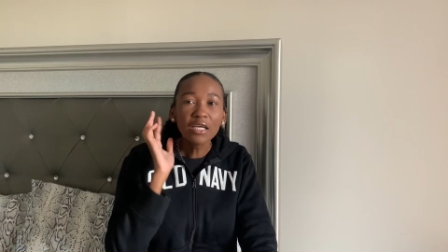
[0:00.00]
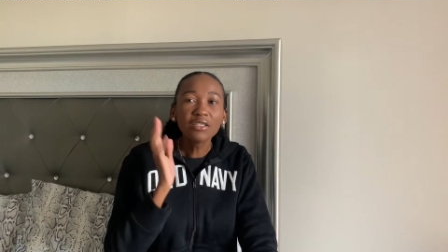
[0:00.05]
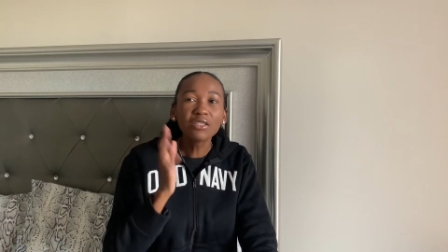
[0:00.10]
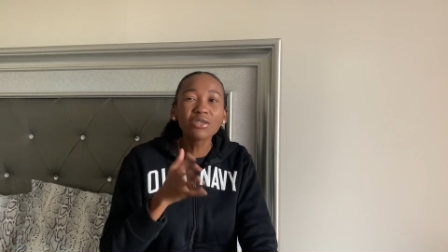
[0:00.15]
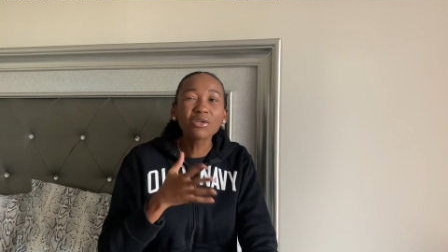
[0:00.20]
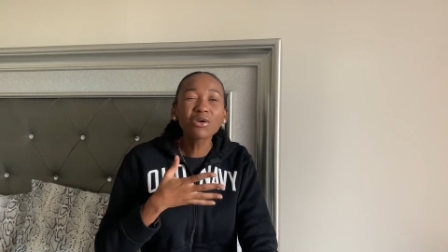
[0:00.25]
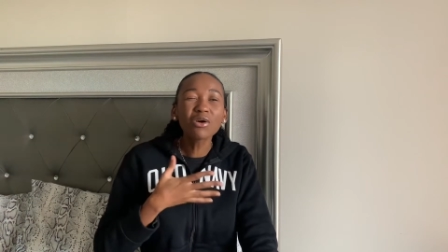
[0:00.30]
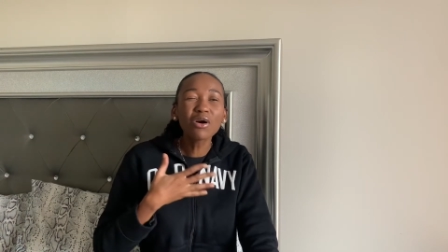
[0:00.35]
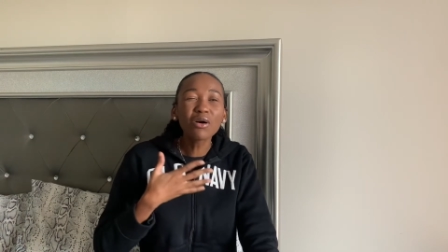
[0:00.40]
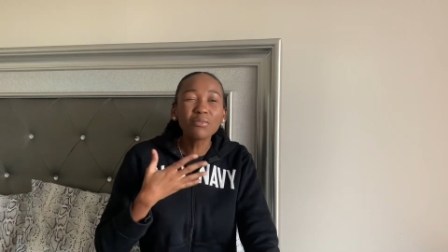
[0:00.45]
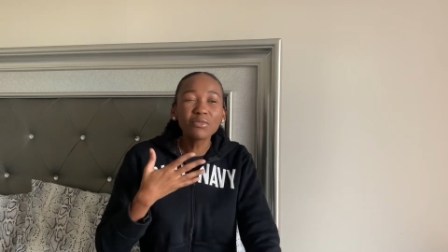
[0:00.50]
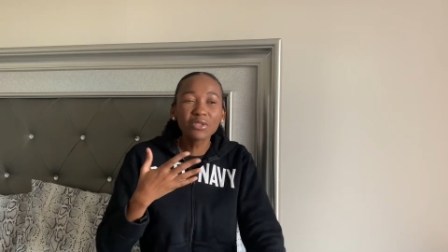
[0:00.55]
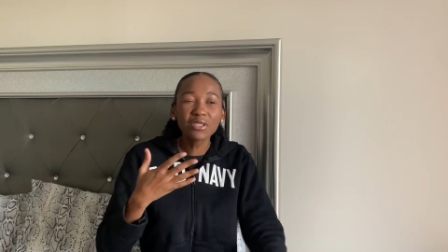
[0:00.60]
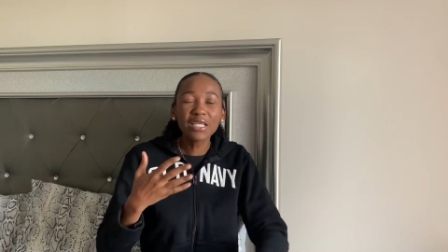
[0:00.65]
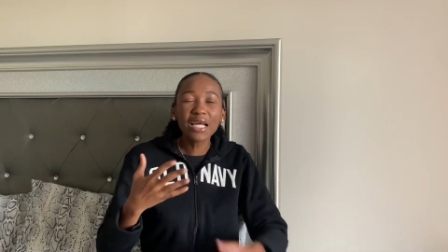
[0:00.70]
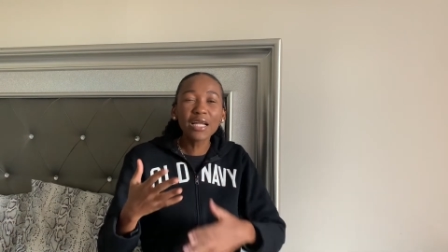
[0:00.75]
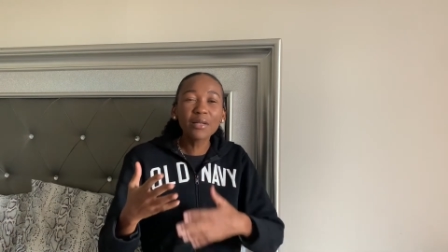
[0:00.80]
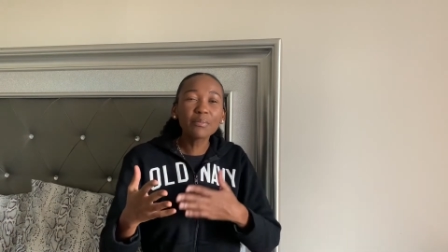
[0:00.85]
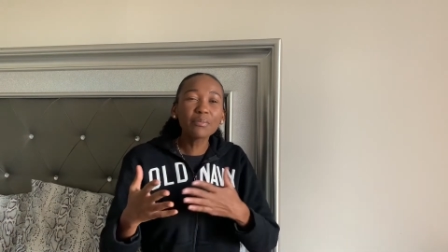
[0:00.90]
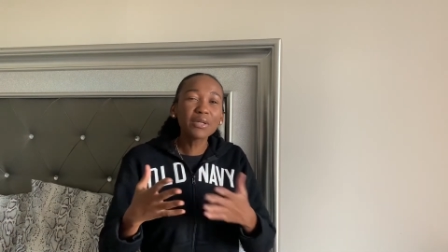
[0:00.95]
to come to
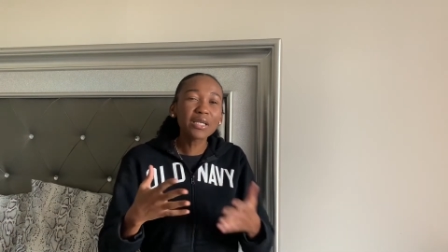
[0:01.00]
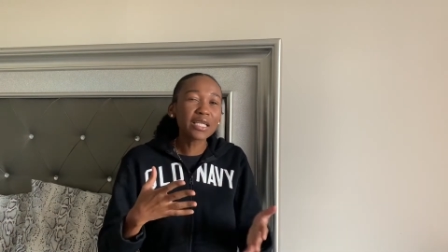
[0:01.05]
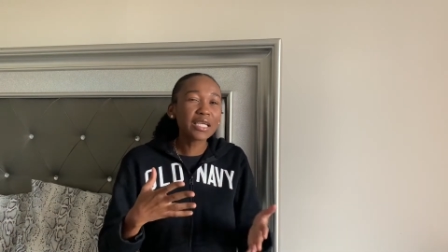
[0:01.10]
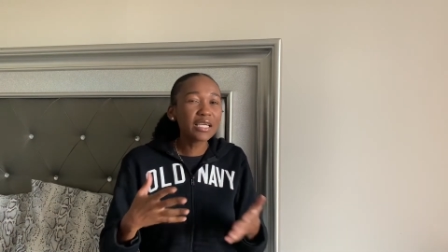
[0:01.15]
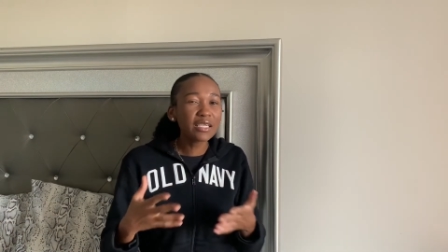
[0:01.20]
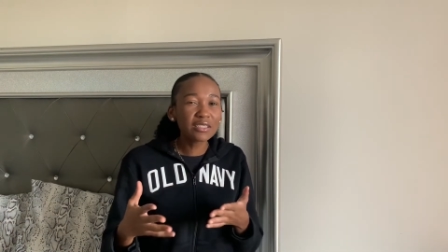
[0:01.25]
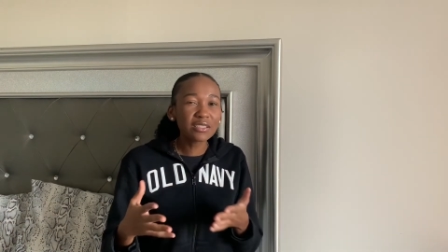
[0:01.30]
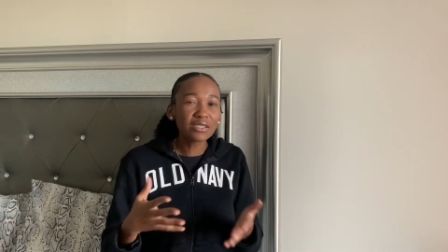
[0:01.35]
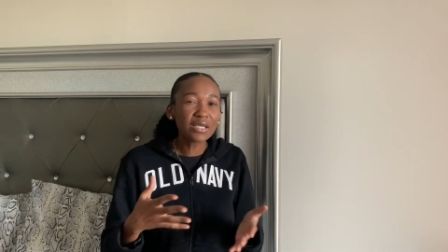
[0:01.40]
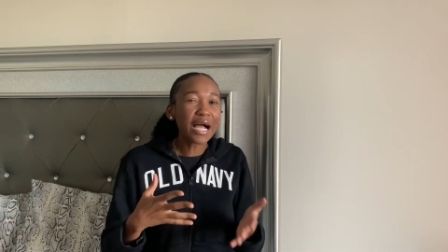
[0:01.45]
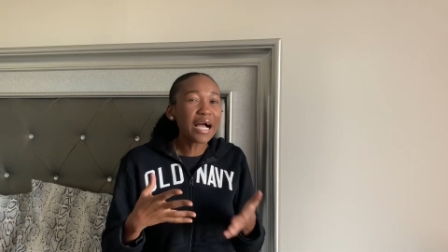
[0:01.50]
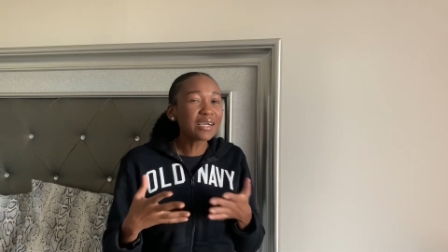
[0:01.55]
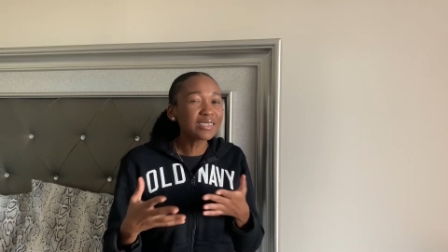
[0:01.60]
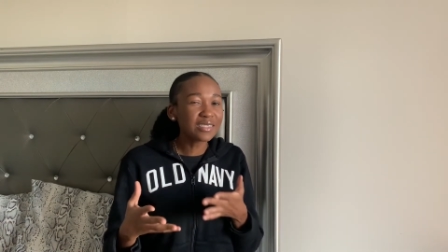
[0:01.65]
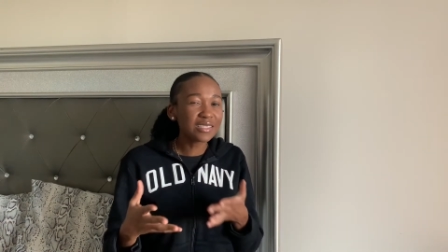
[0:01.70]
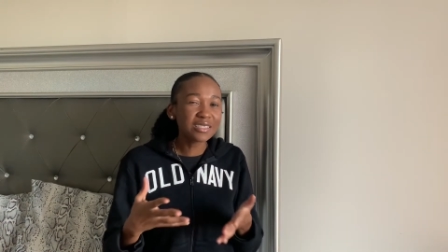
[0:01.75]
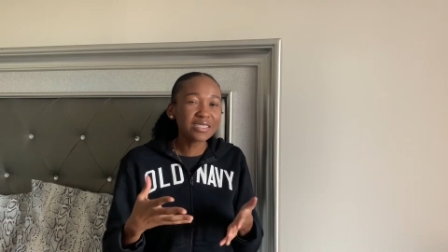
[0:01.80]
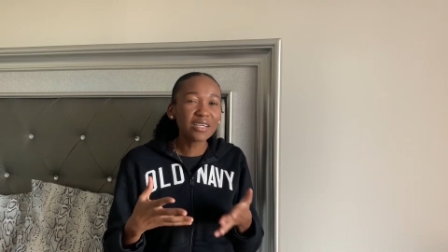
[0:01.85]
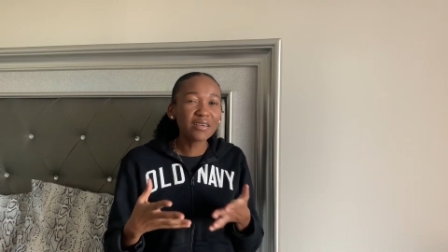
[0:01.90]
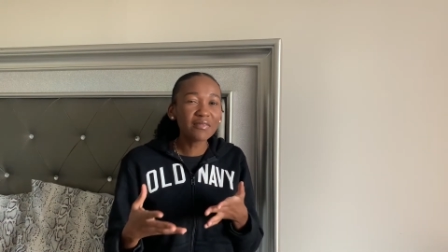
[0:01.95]
that place to ask
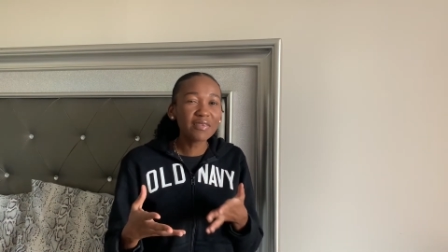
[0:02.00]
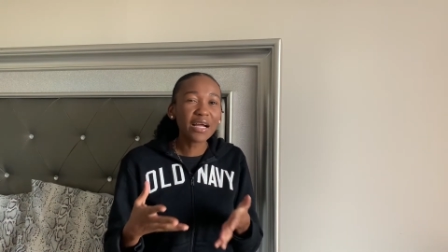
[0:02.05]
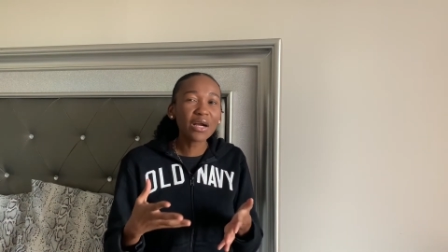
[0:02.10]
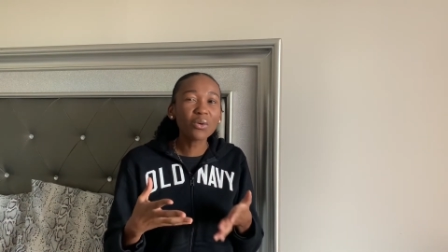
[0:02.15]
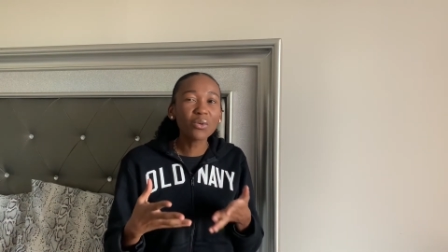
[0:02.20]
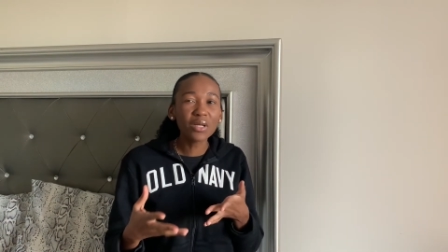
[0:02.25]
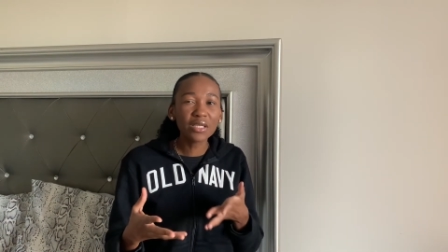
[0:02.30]
yourself that